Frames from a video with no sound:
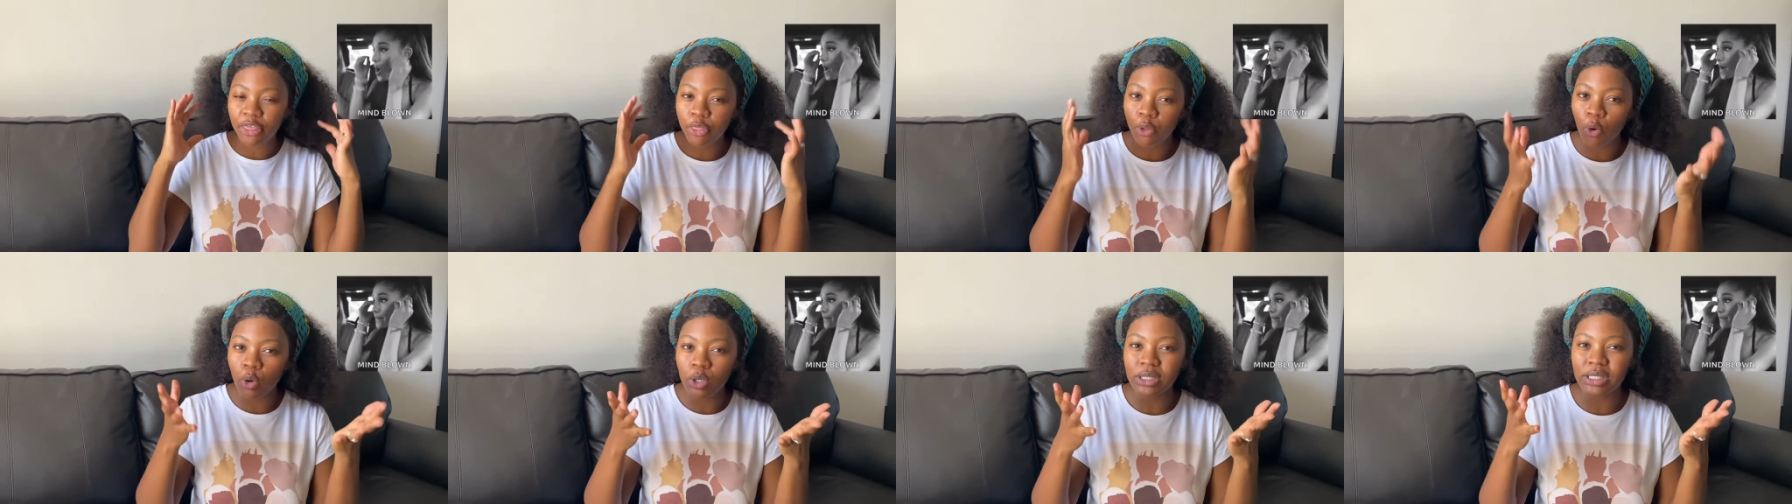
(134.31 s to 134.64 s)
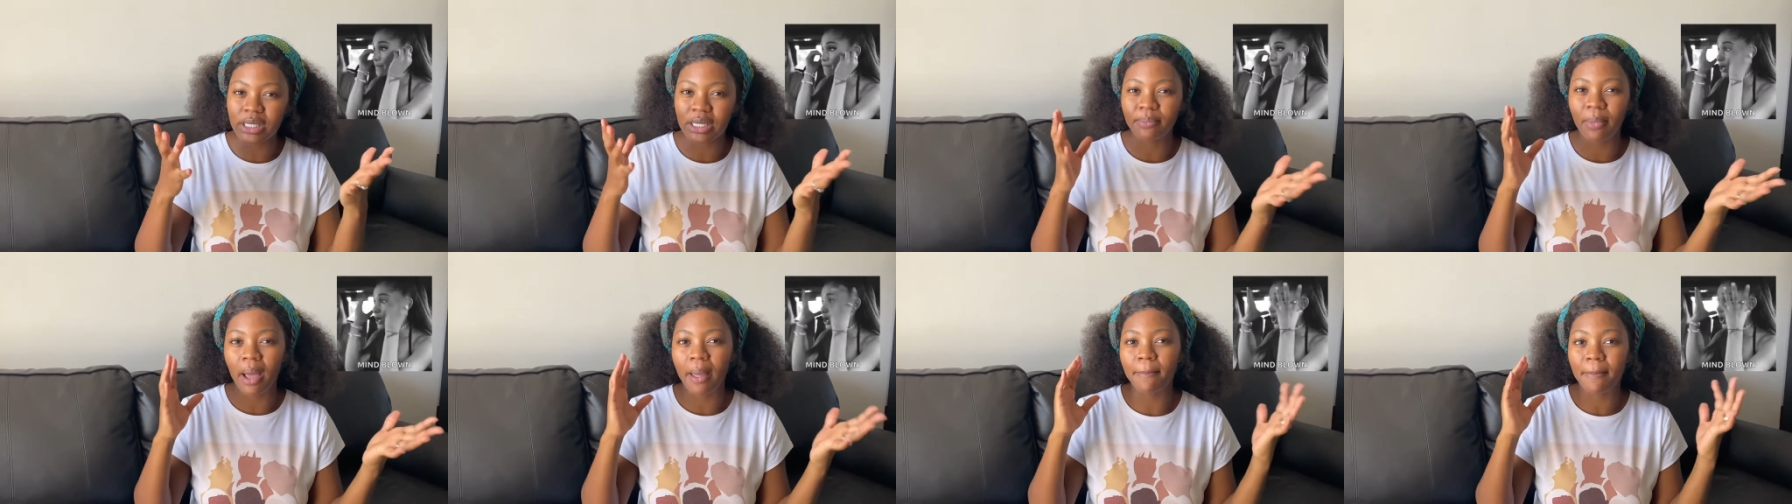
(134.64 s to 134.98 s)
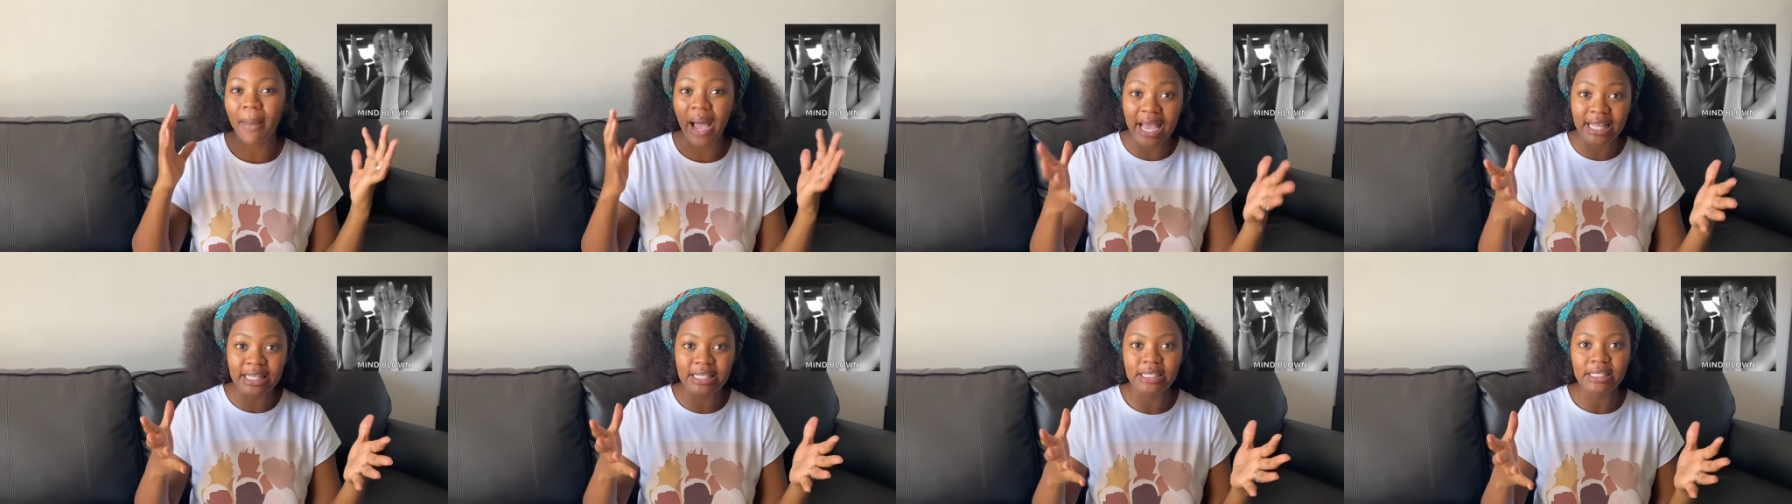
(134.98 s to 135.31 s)
thoughts and my
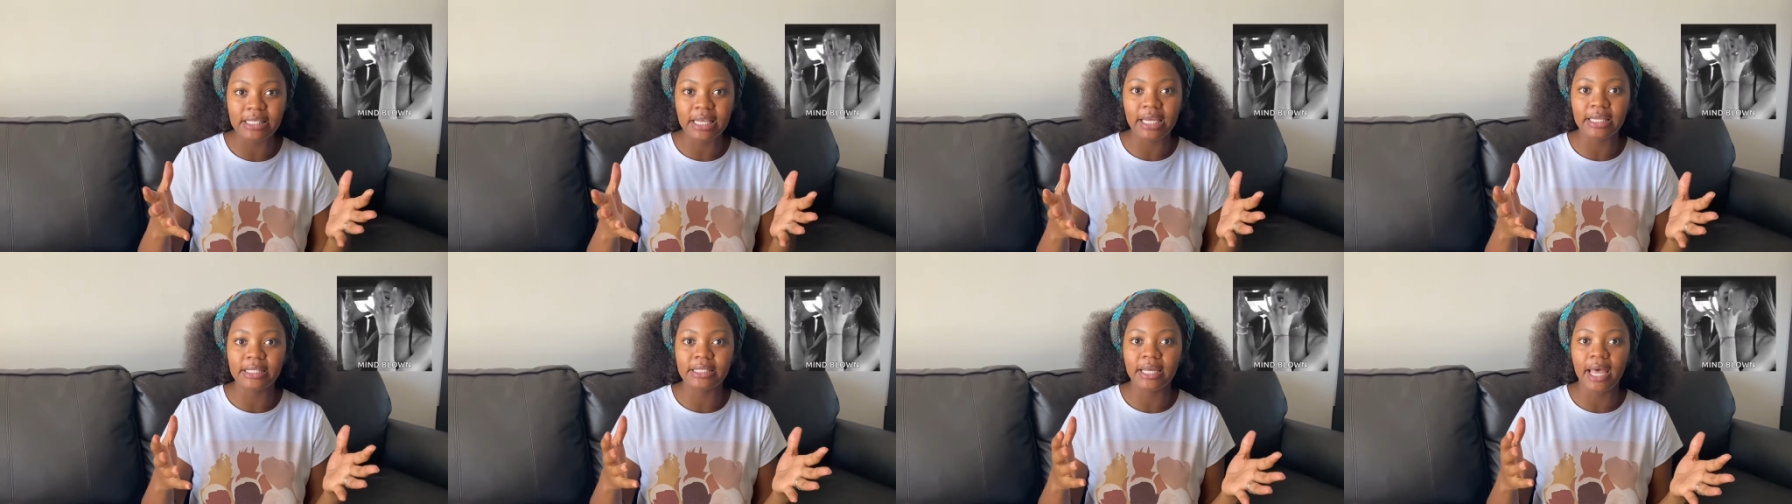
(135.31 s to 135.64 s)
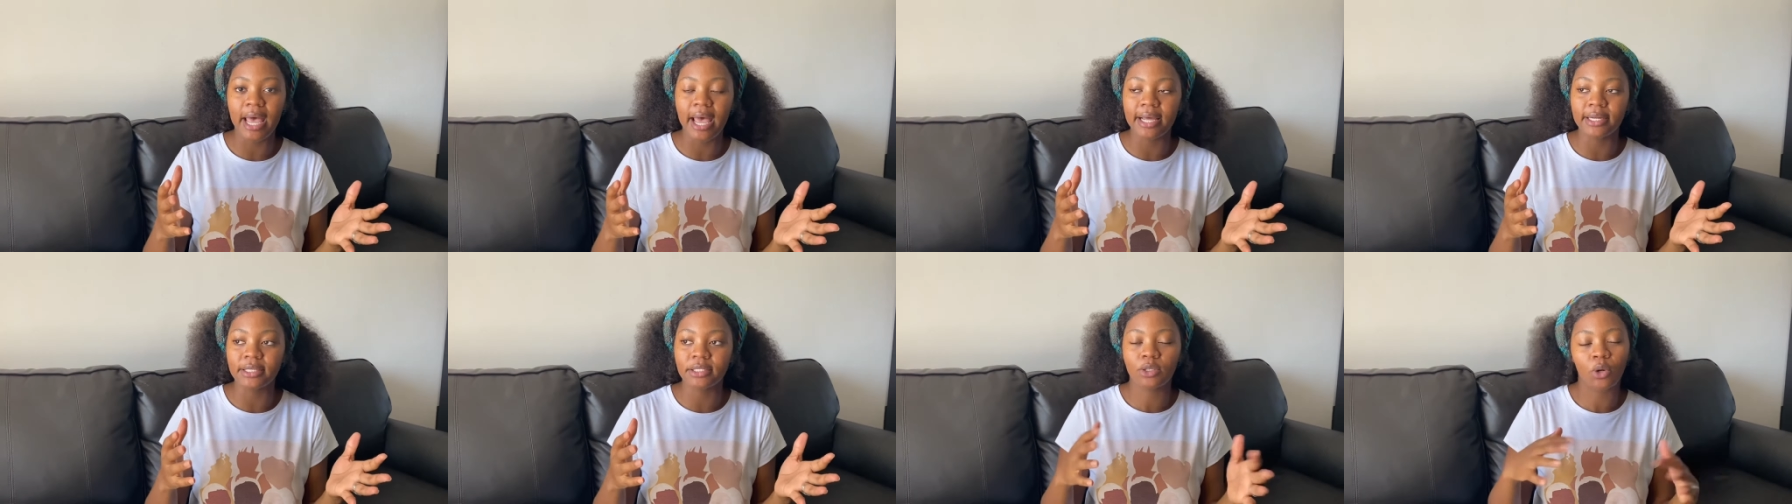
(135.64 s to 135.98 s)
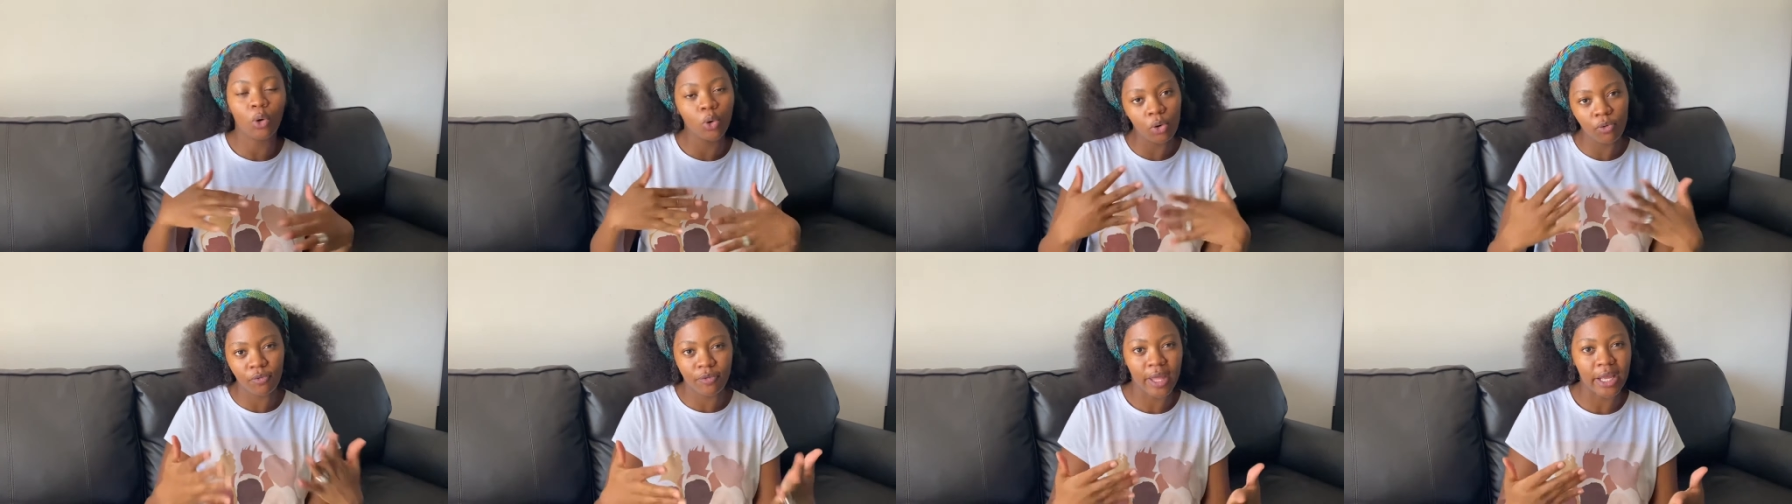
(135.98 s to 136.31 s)
mindset and
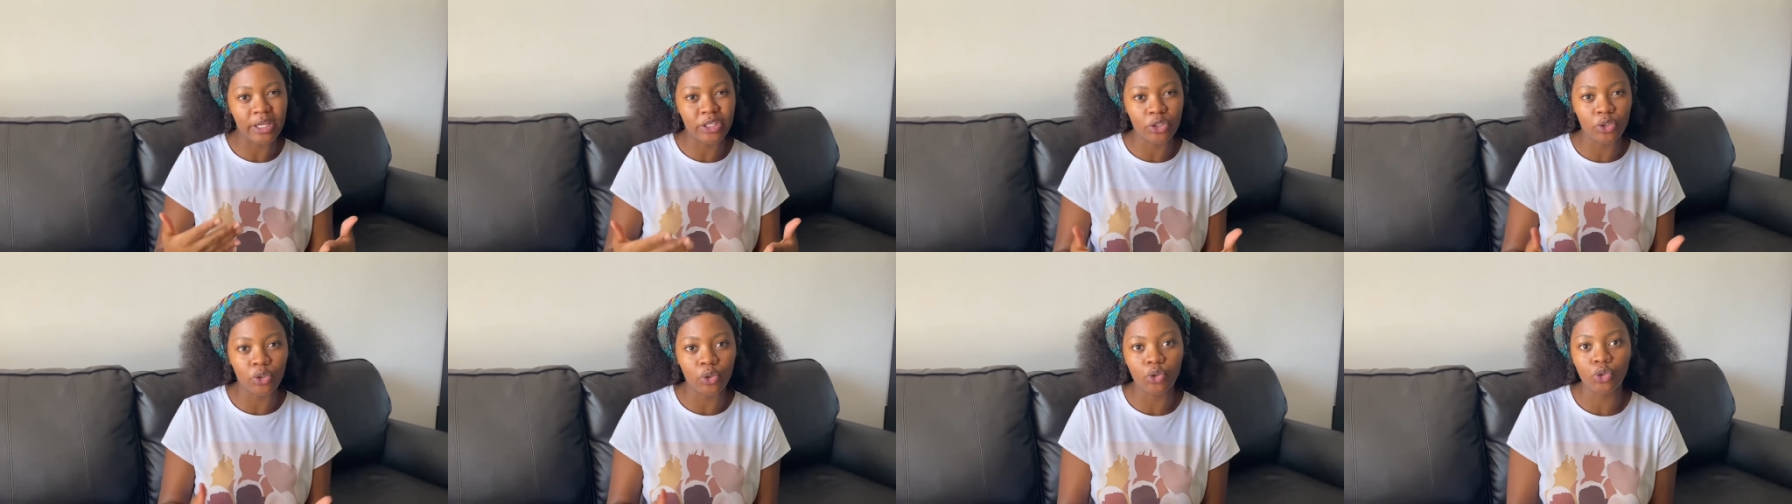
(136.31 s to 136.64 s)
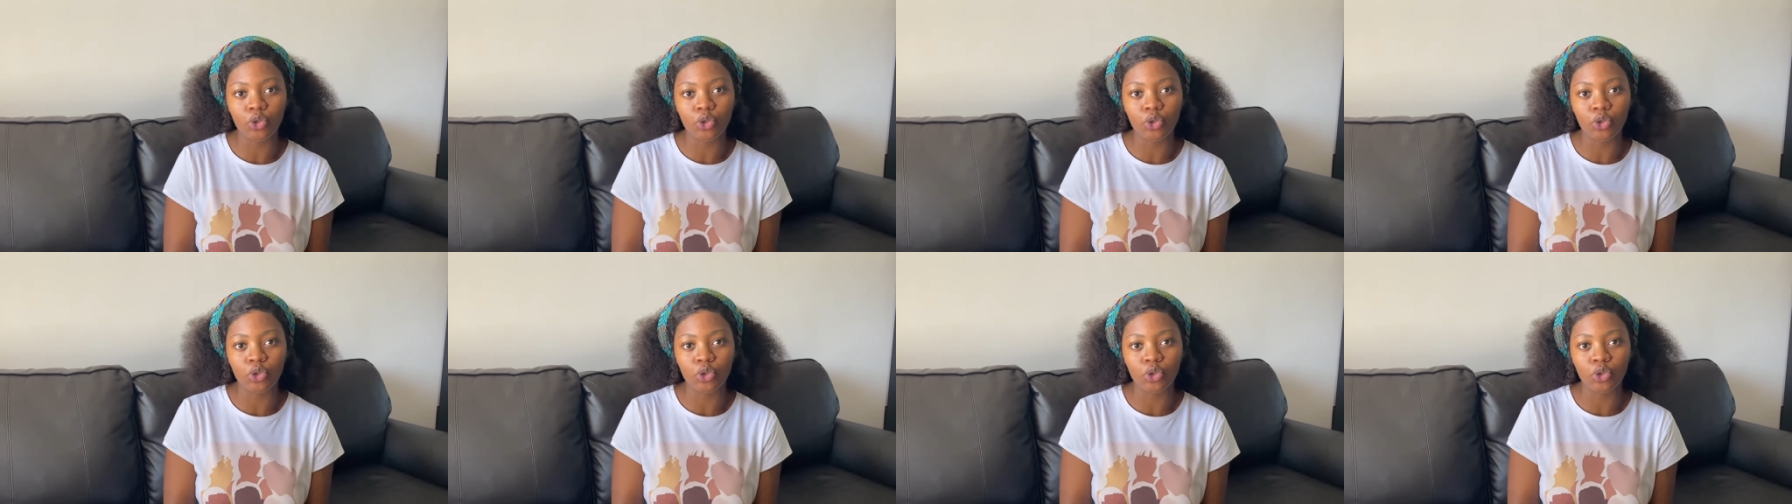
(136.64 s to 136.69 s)
all of that, you know.